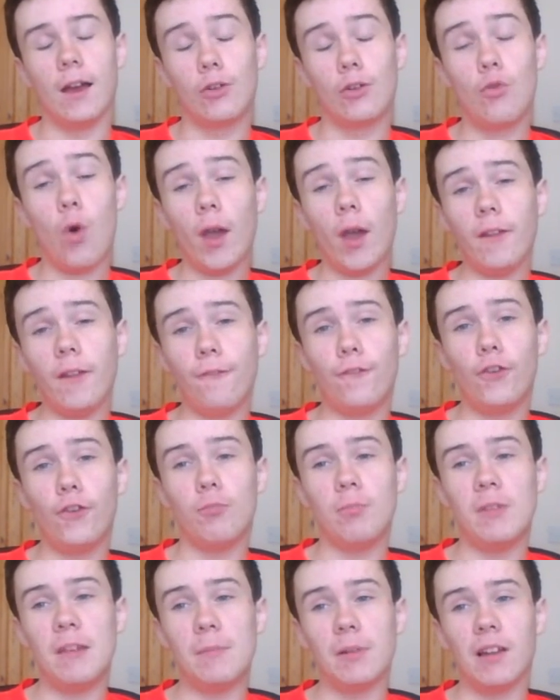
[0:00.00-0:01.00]
Quite a
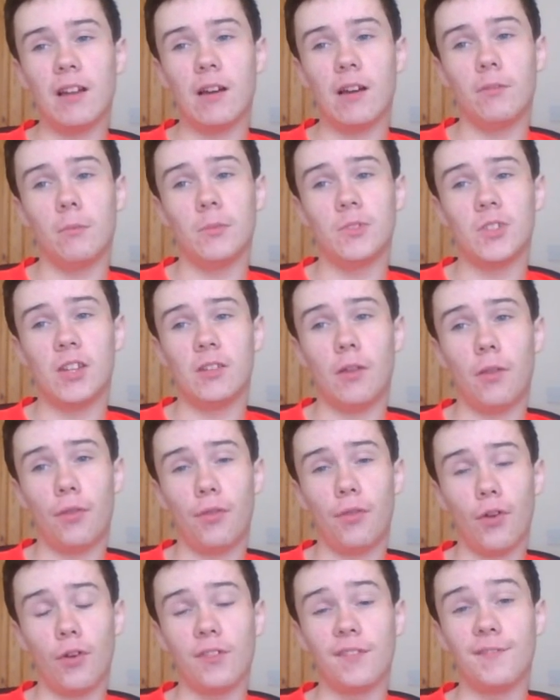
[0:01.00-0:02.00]
few people have them down in
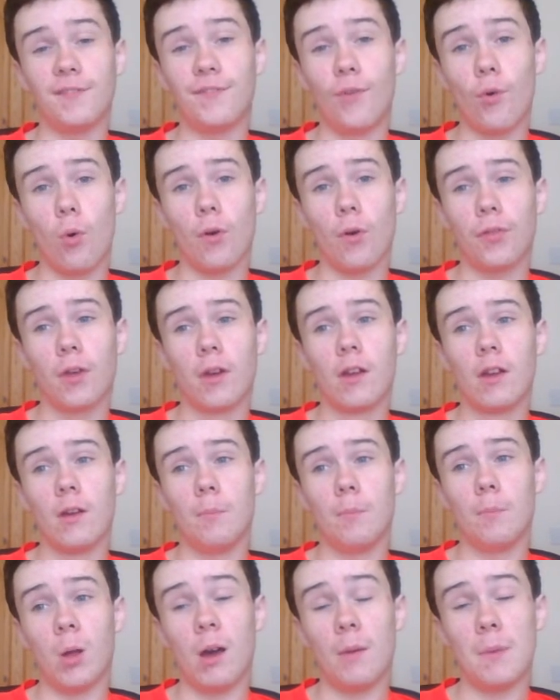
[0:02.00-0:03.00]
third and fourth,
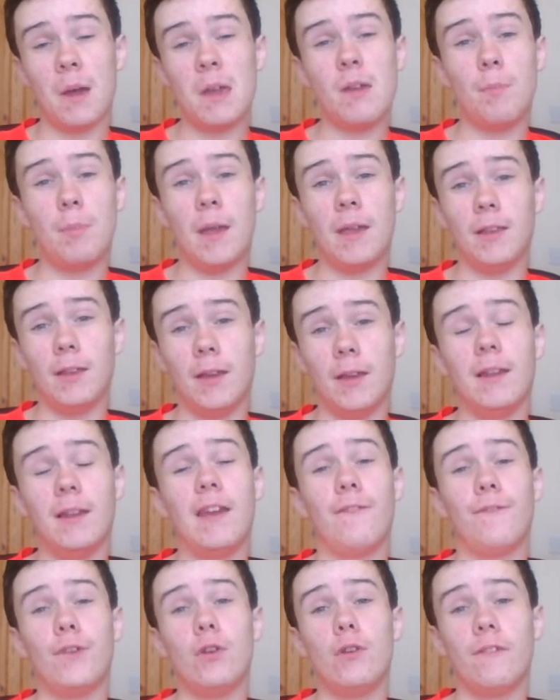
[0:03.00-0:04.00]
but in my opinion,
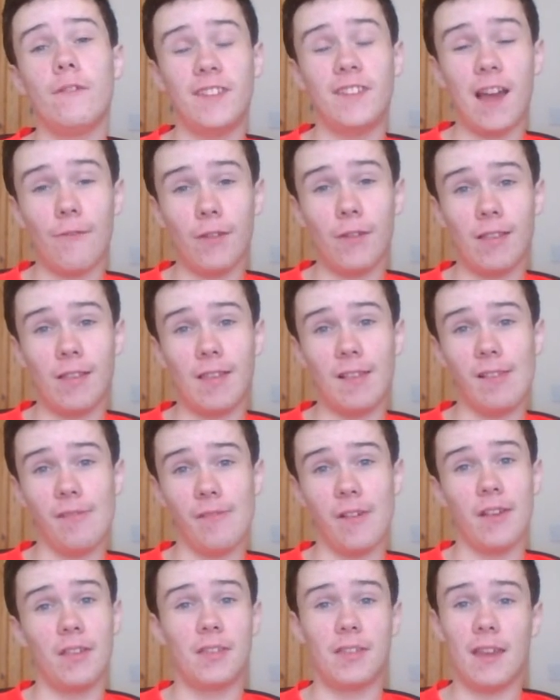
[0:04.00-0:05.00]
if you have David
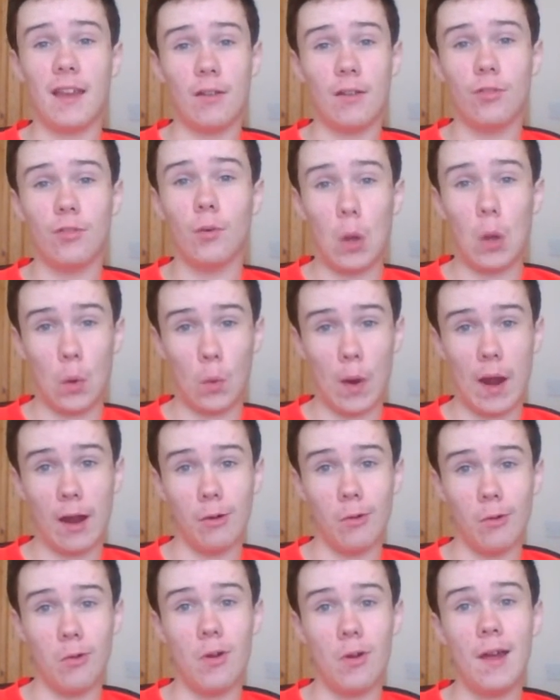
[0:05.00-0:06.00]
Silva, Sergio
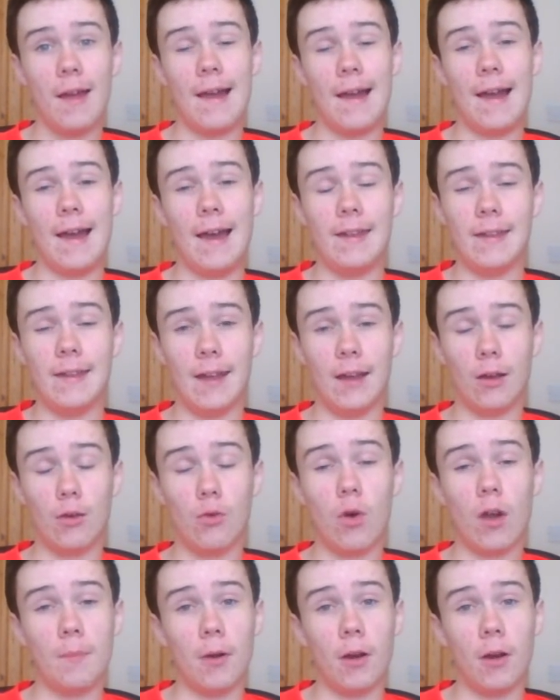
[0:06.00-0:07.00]
Aguero, and
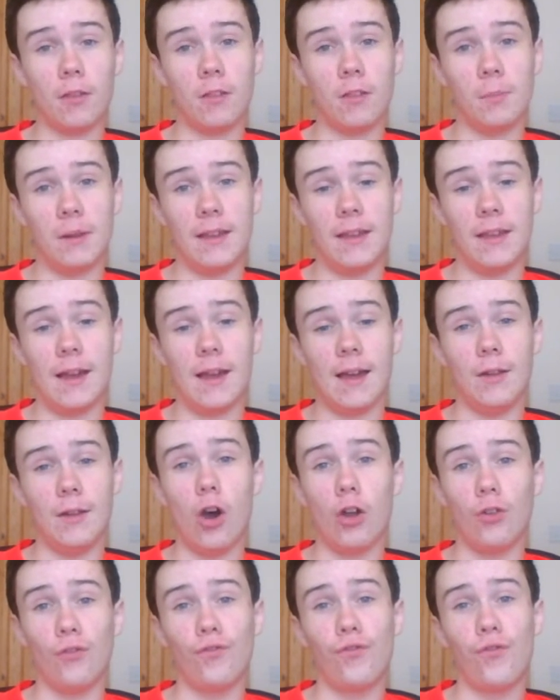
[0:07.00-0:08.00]
quite possibly an
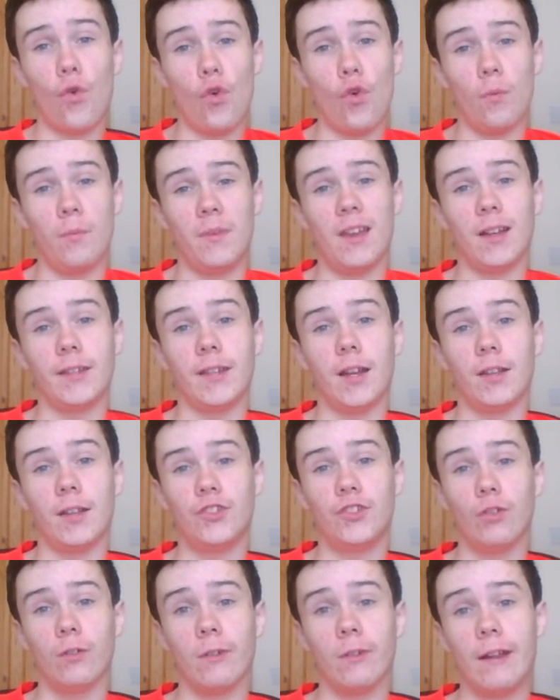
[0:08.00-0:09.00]
on-form Yaya
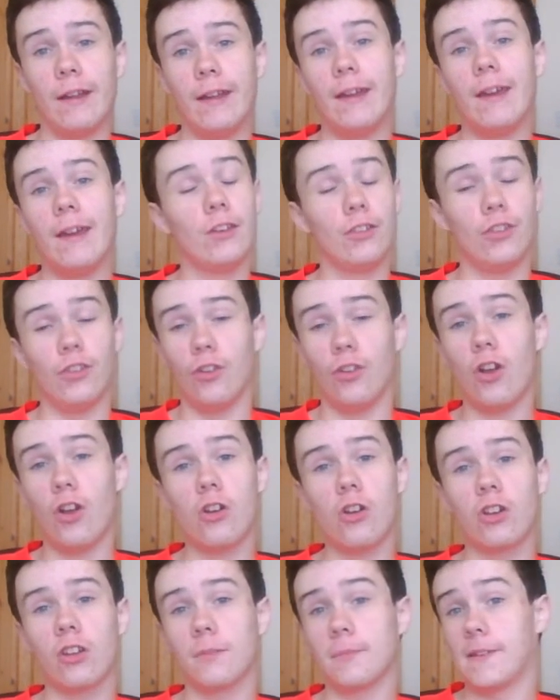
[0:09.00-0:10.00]
Toure, you're
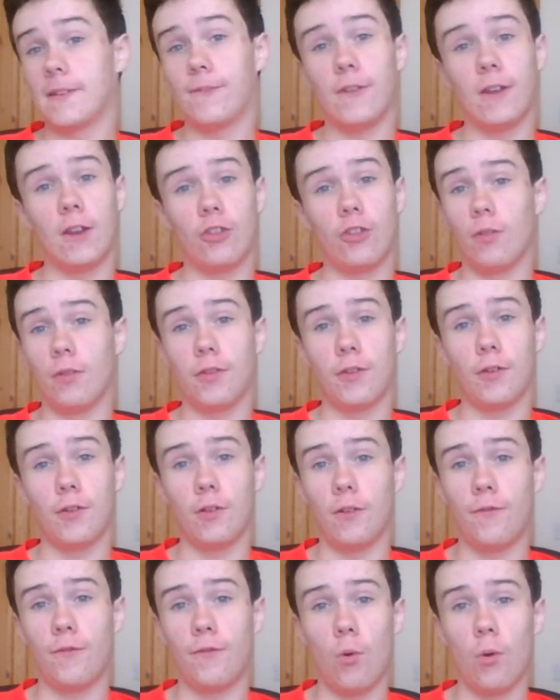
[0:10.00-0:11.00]
not going to be finishing
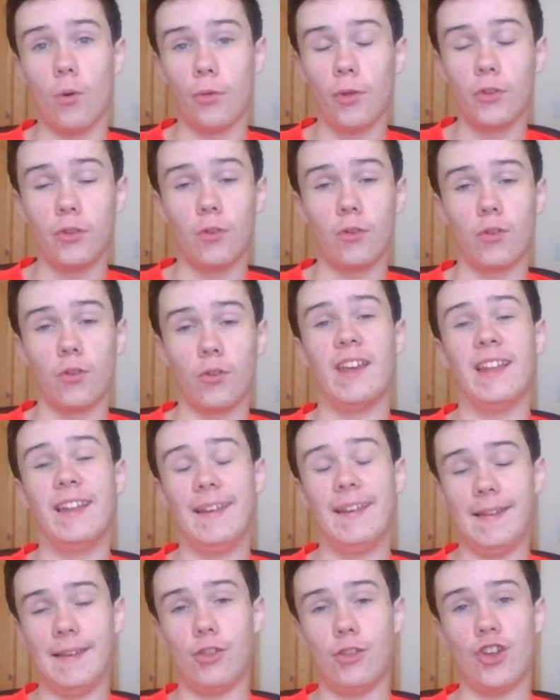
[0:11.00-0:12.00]
third or fourth. You're going to at
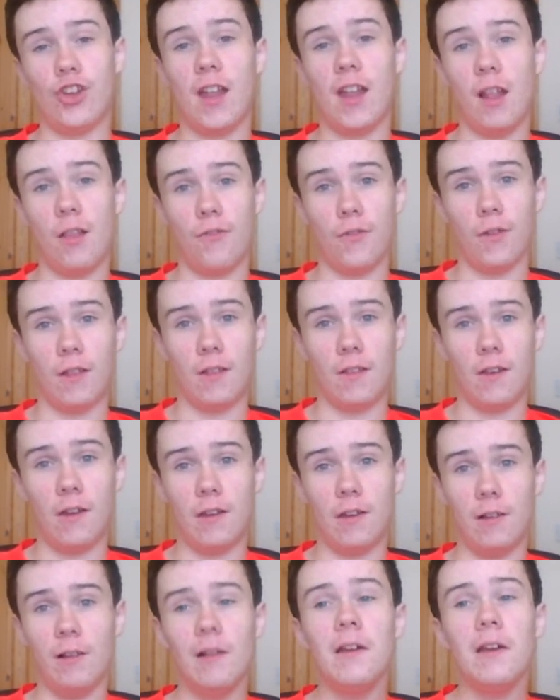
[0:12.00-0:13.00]
least challenge for the
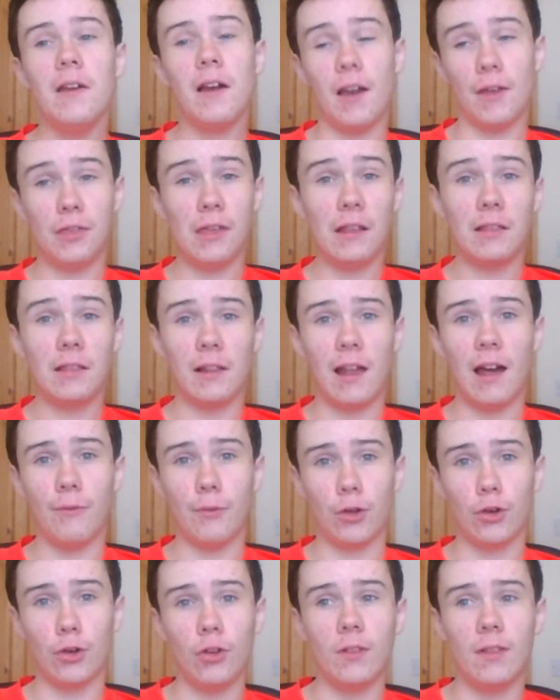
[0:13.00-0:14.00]
title. I think they'll
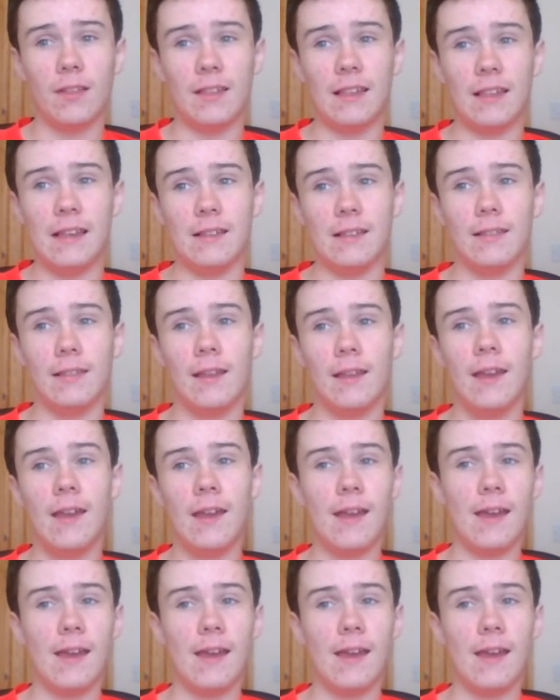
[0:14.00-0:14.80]
have a good season.